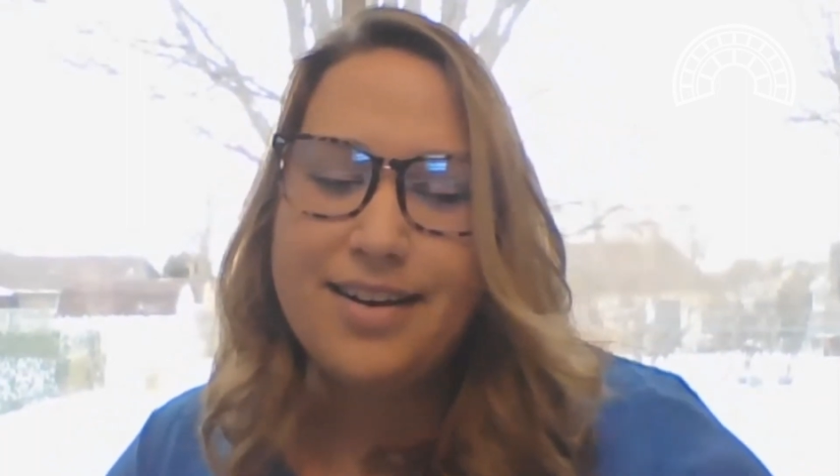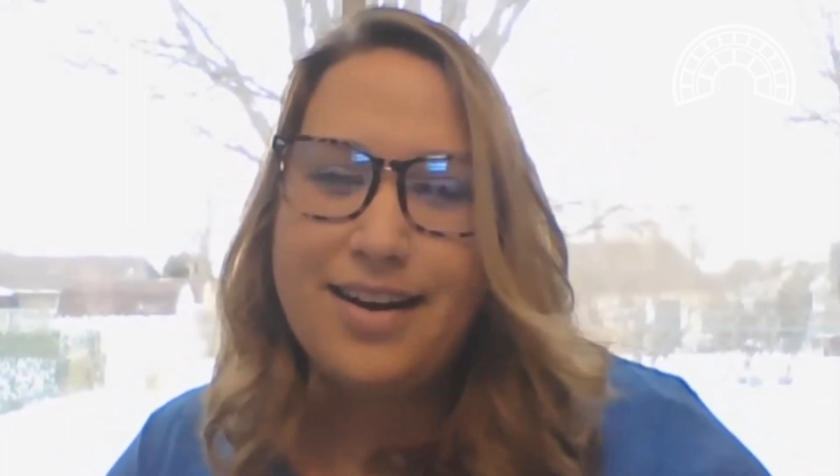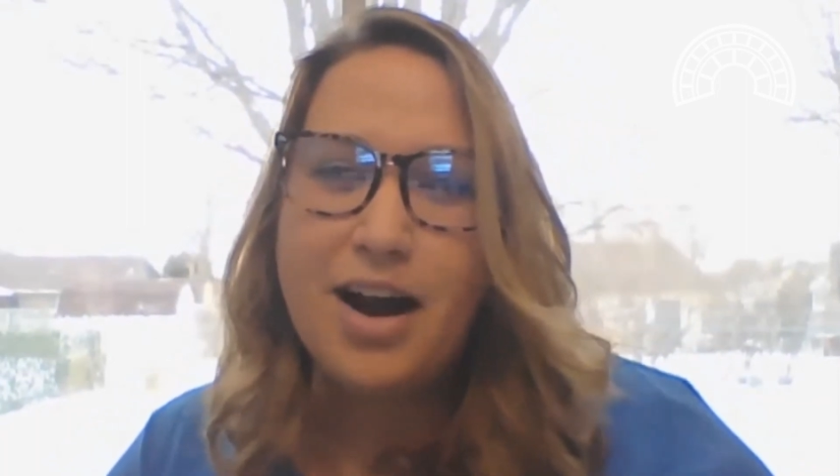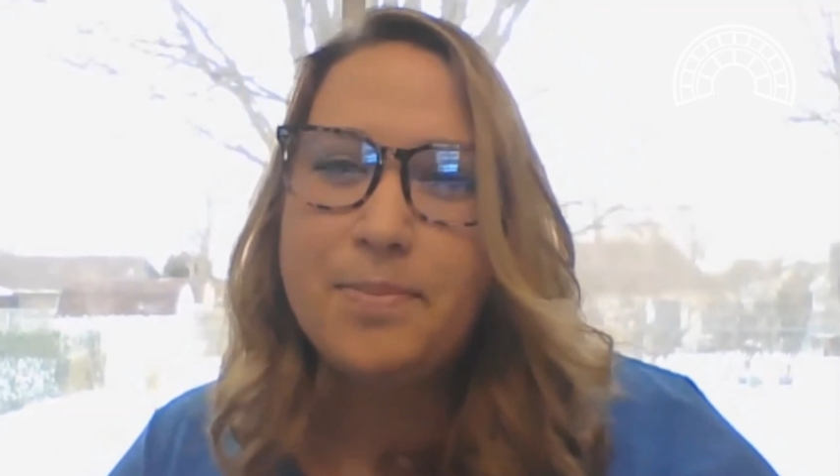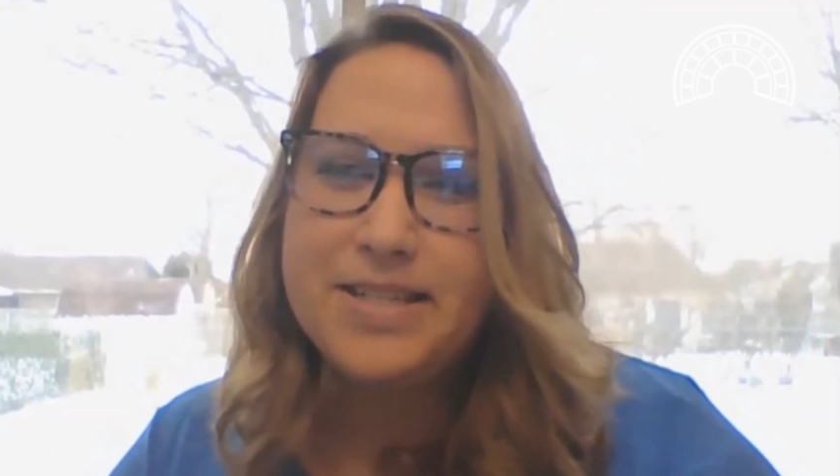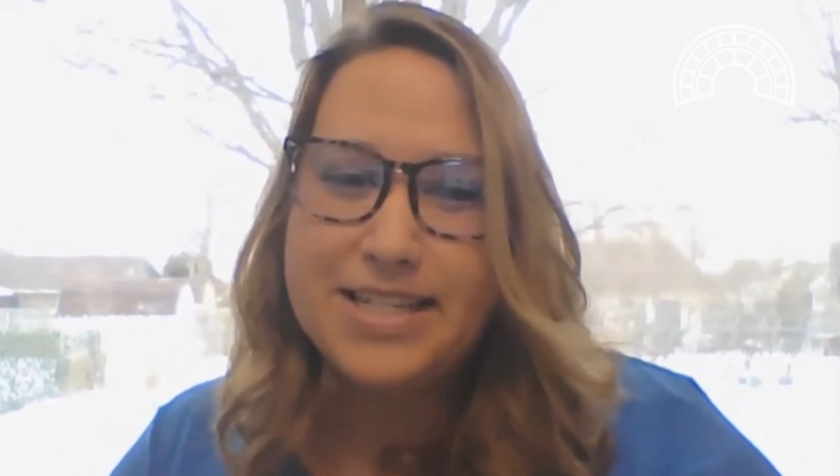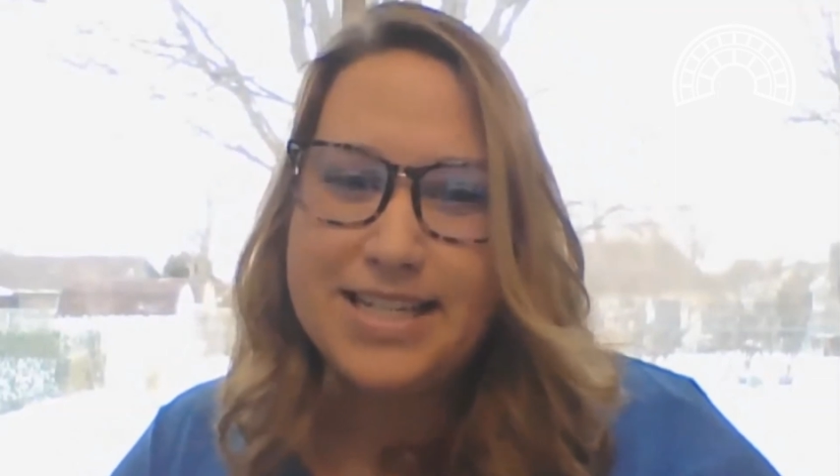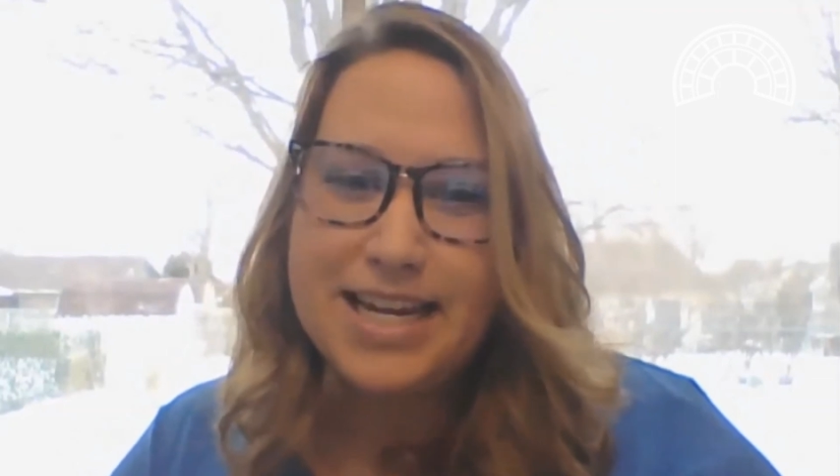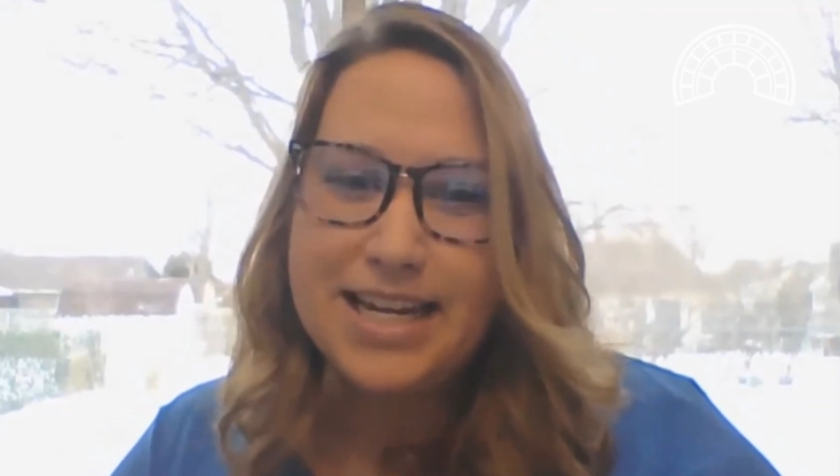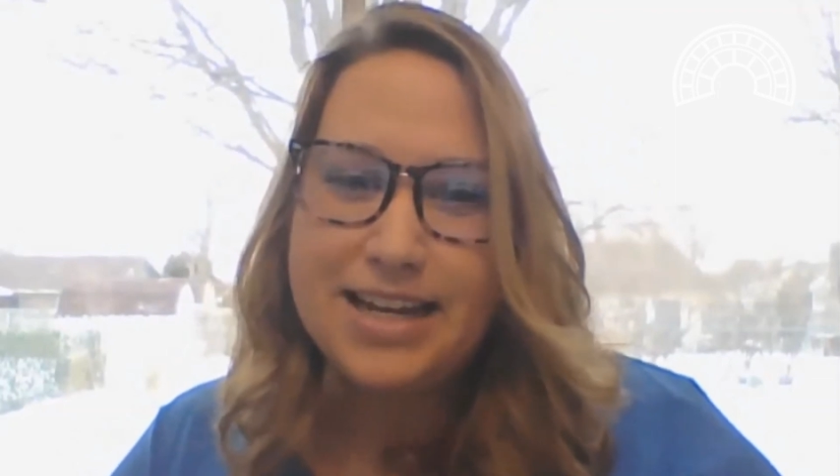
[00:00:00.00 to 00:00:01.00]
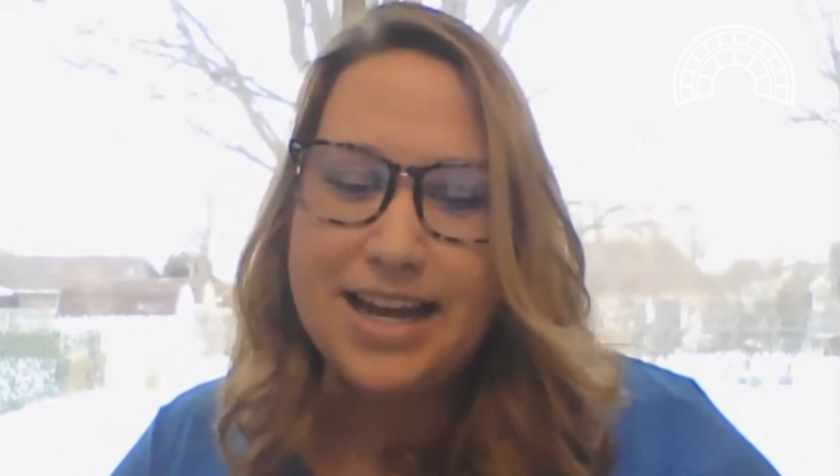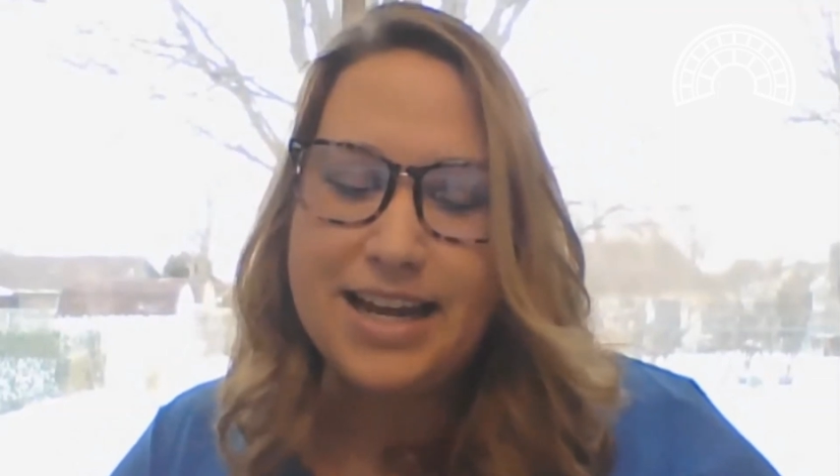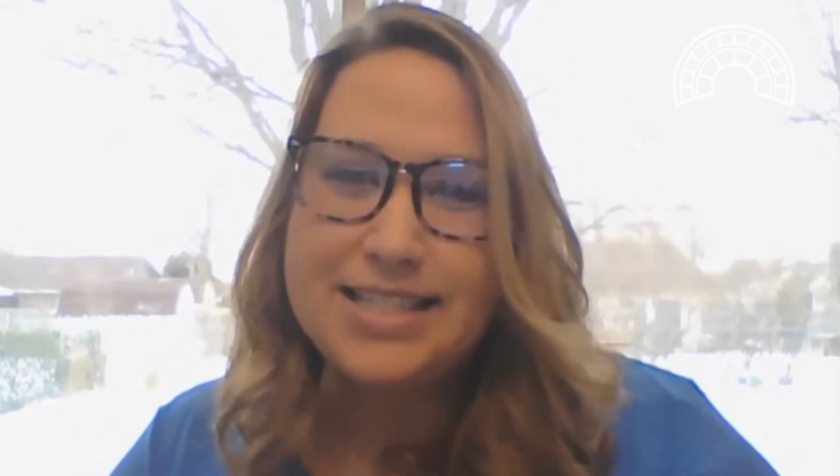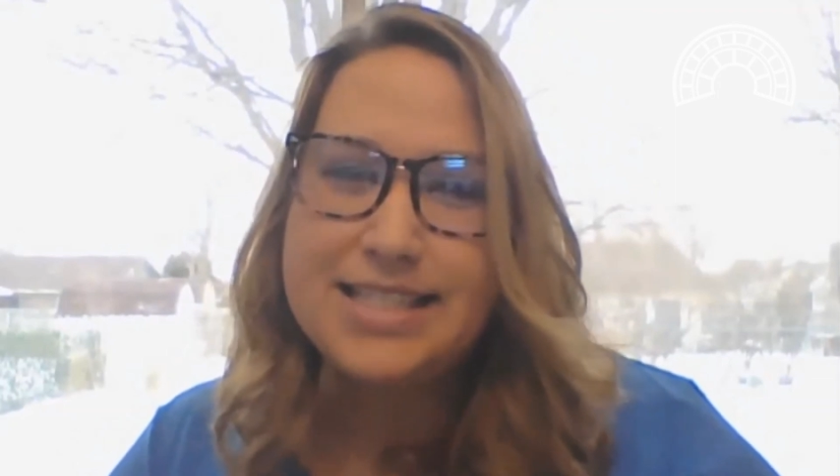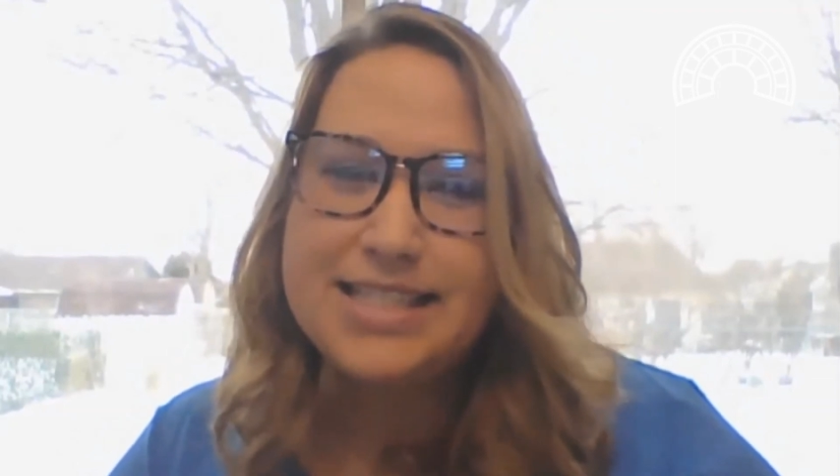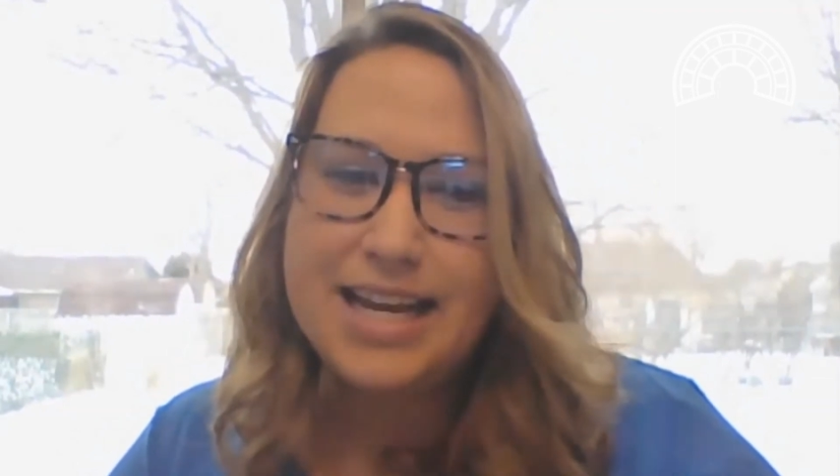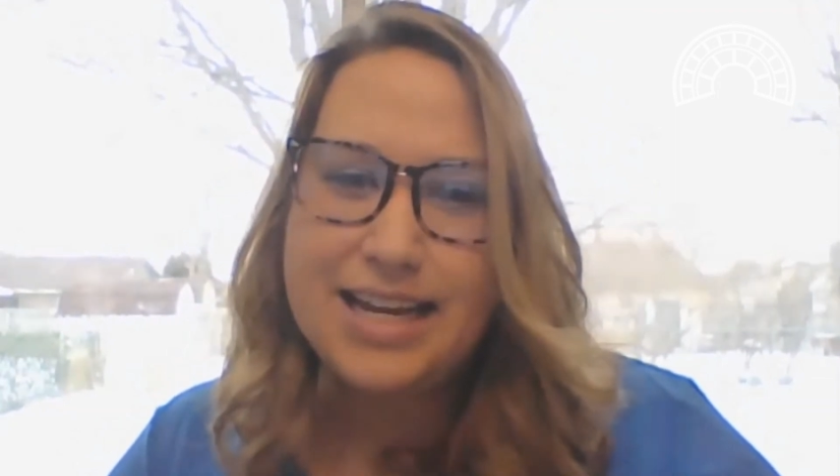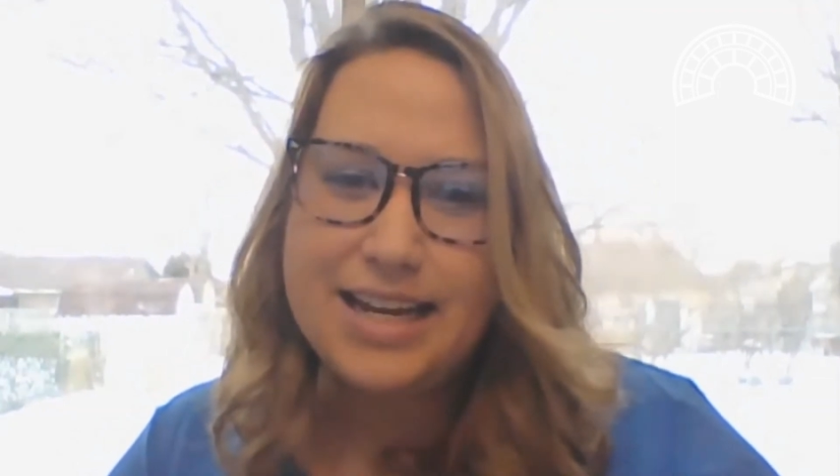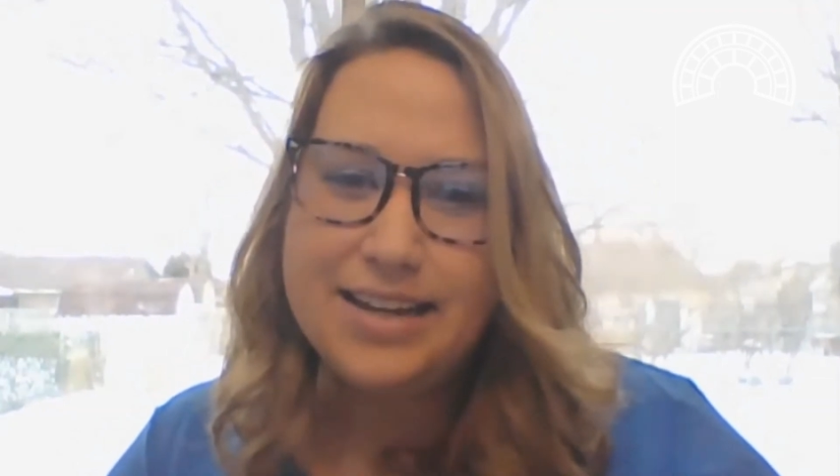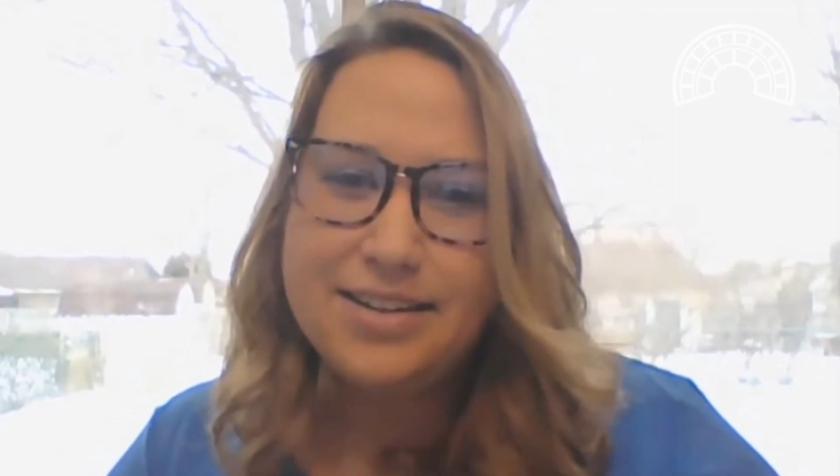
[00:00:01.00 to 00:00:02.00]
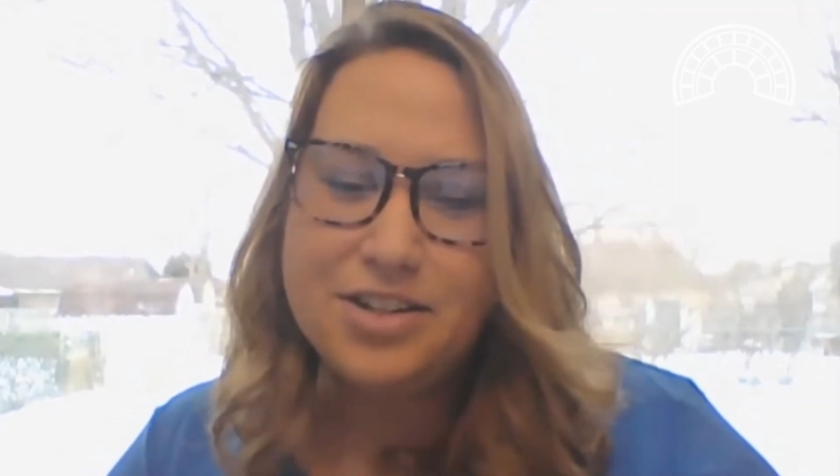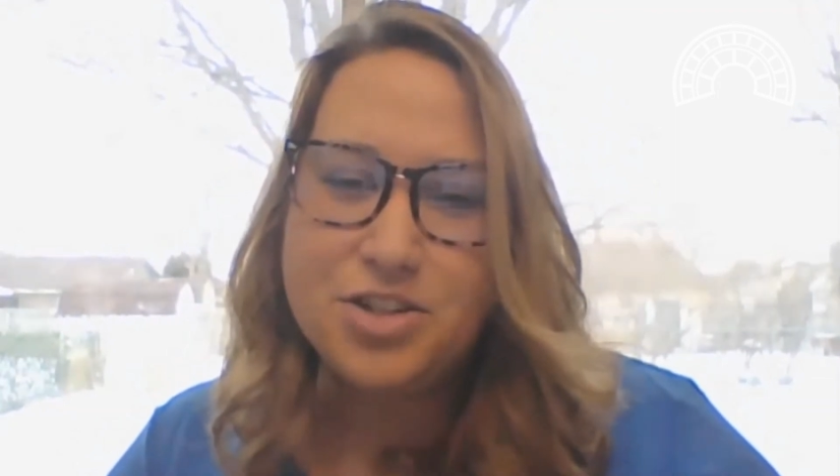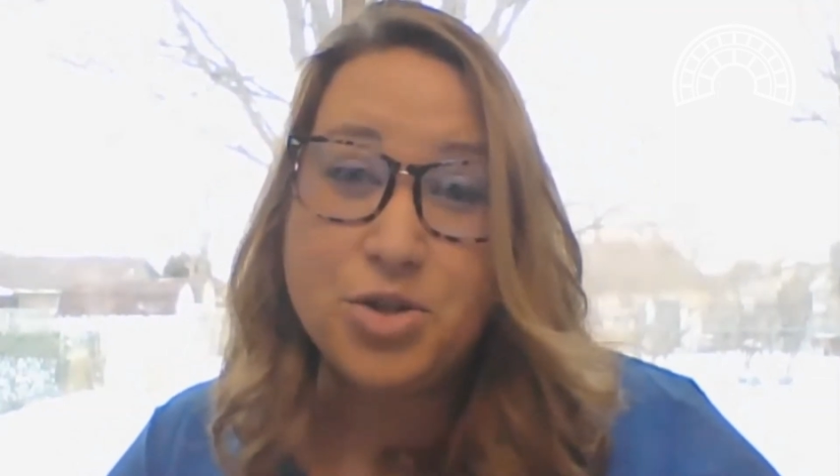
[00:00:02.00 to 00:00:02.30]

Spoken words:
up to date and staying